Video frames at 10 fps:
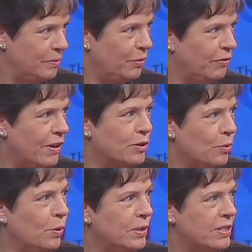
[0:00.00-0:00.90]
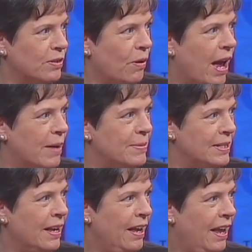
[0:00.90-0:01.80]
Professor Wu
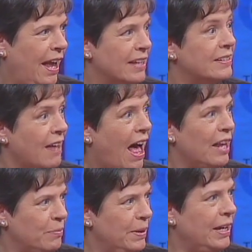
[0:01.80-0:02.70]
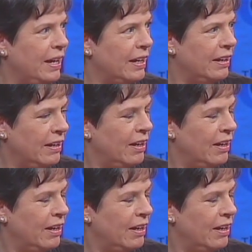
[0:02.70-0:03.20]
describes as not being